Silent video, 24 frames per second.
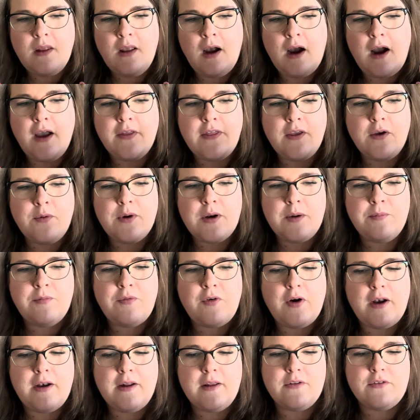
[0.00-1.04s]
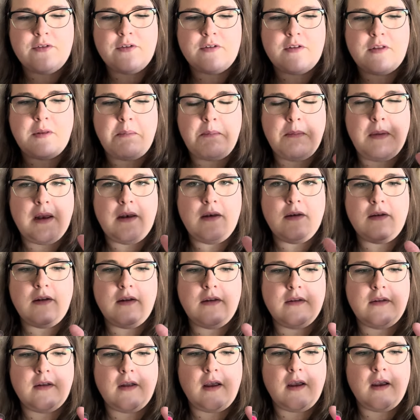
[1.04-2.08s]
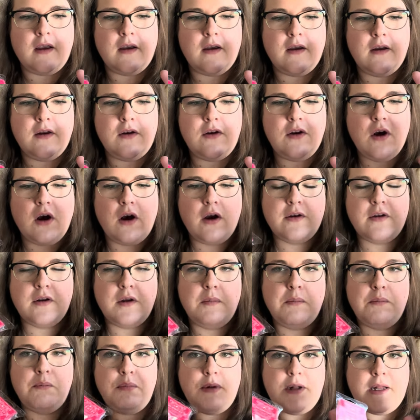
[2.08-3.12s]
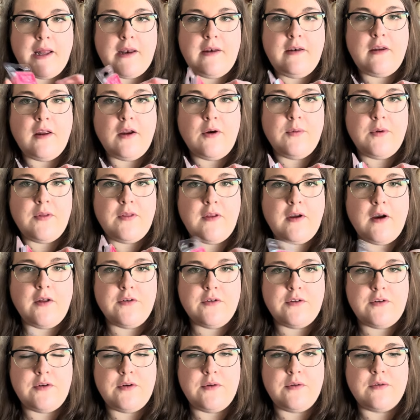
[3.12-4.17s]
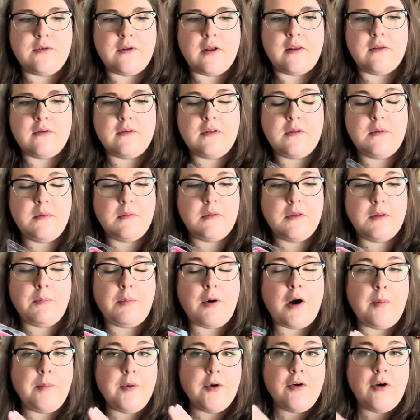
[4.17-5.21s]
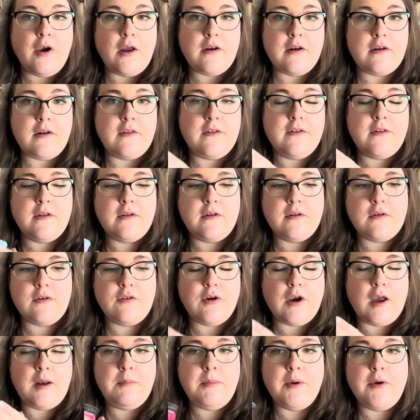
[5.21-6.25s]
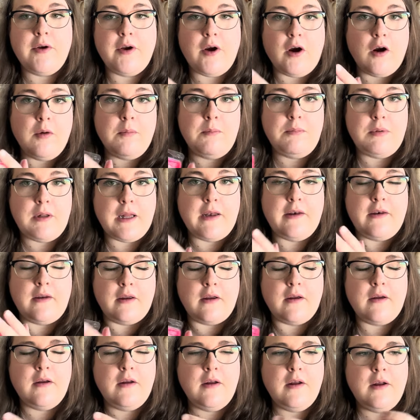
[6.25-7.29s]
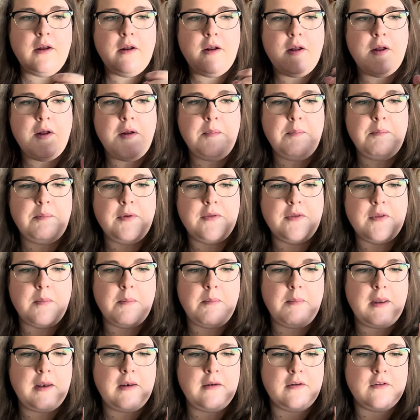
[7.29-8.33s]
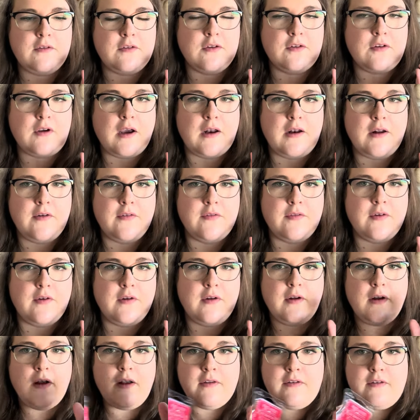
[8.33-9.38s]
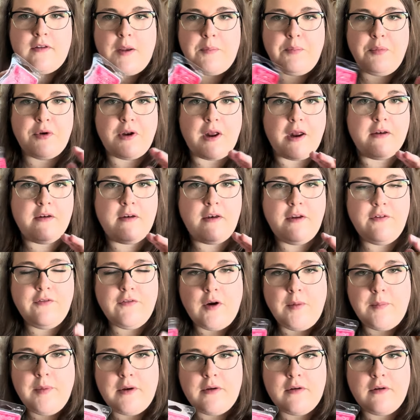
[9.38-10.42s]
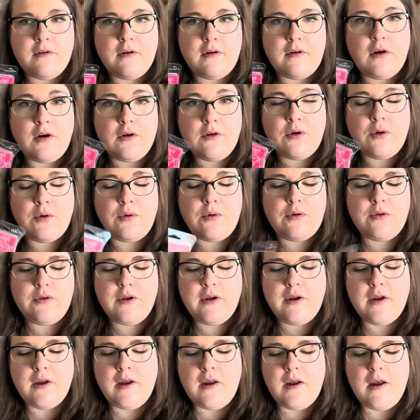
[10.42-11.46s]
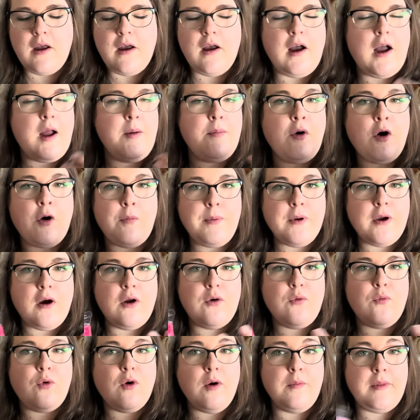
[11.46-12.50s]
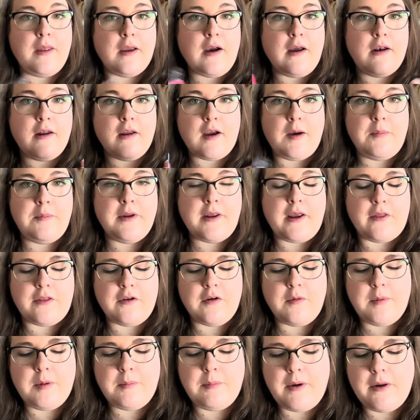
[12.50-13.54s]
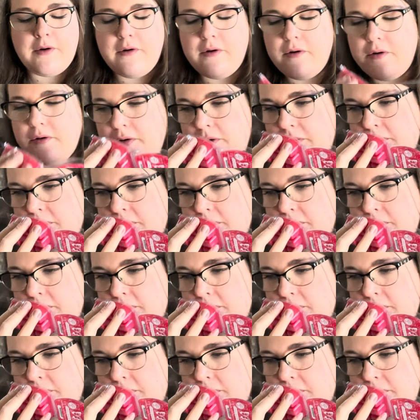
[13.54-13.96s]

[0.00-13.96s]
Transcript: I think what I'm finding is just the mint is like not blending with the other two scents. The, the pomegranate and the cranberry are blending, but the mint is just kind of a separate entity from it on cold. I'm hoping on warm they kind of come together a bit better.